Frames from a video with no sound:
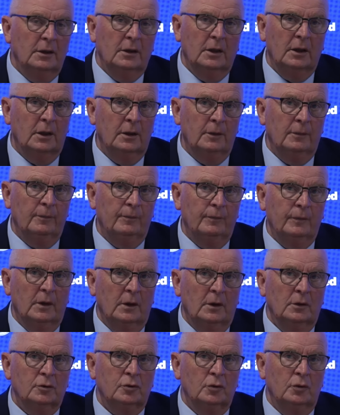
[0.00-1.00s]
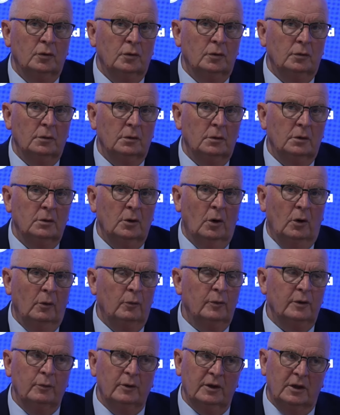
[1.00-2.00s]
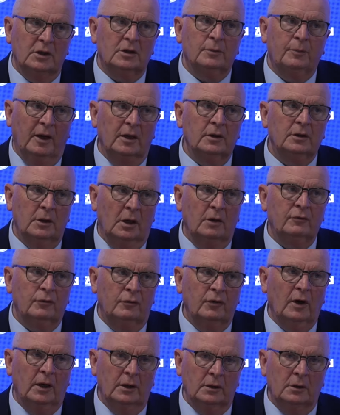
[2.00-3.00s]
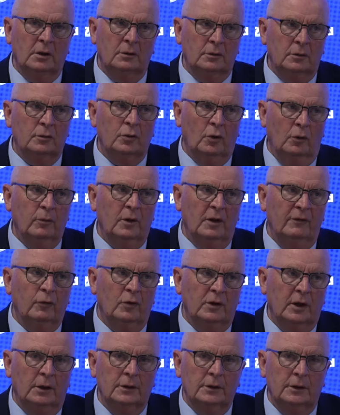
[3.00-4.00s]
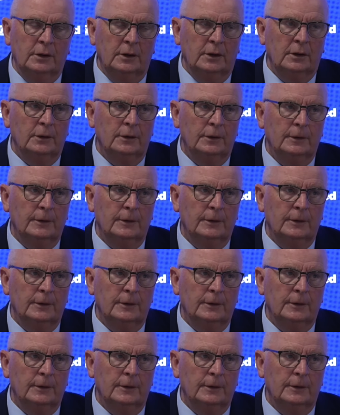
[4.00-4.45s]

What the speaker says: So, we would expect to attract a top-level candidate.